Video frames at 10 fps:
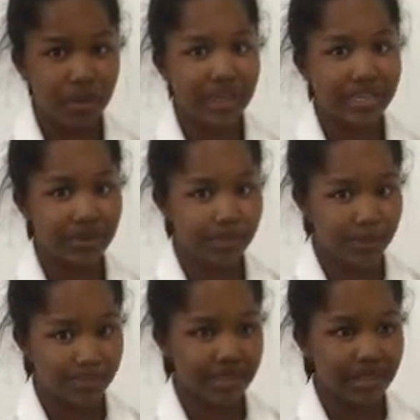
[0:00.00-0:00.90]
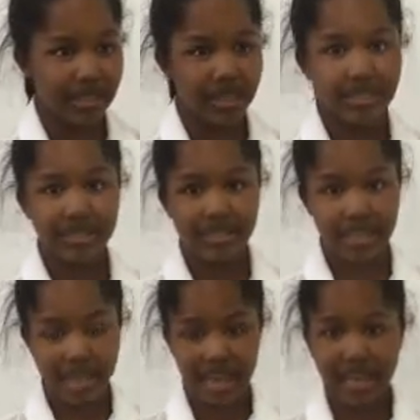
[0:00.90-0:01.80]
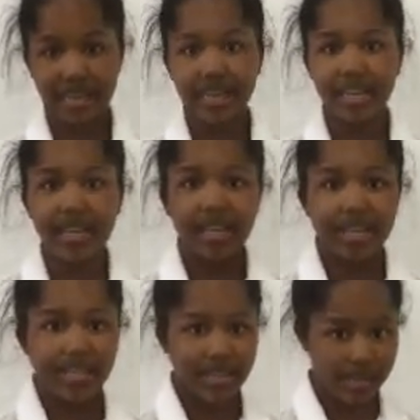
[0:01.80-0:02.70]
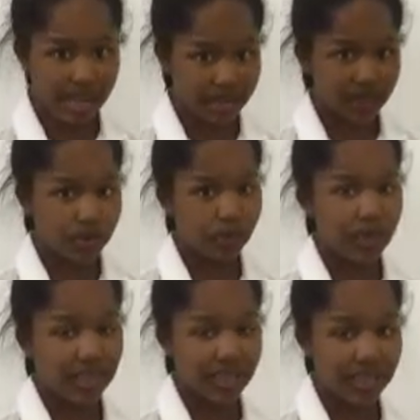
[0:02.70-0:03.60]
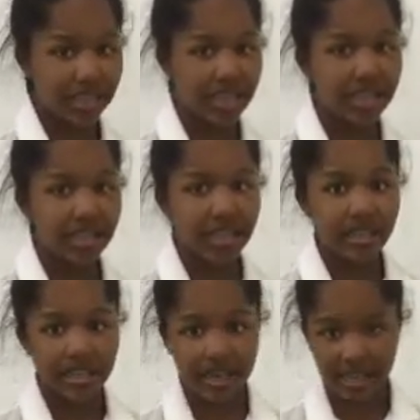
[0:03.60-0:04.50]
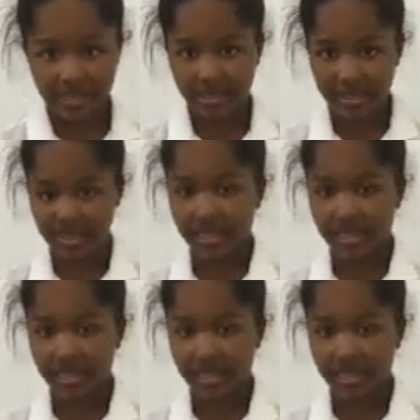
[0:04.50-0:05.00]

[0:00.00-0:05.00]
you're less busy, say, next week, next